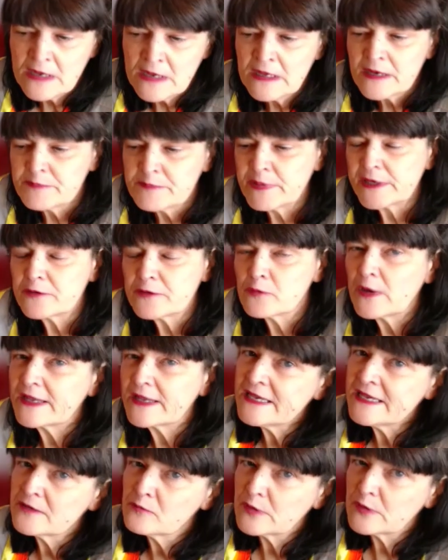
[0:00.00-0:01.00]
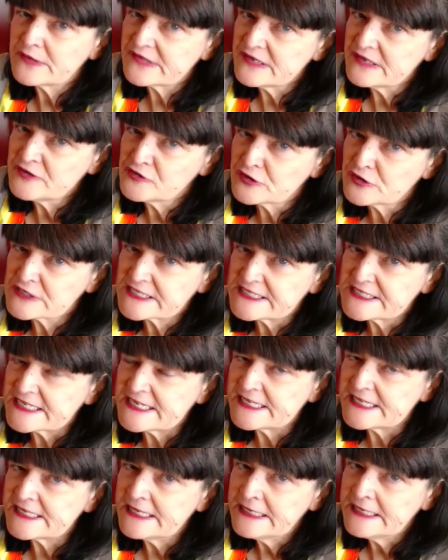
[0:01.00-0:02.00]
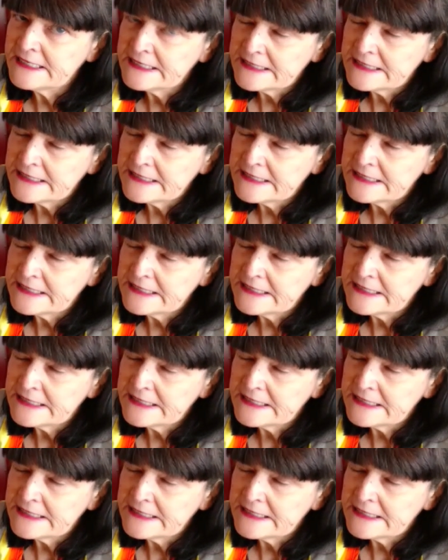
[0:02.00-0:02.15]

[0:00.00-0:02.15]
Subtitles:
But again, what's interesting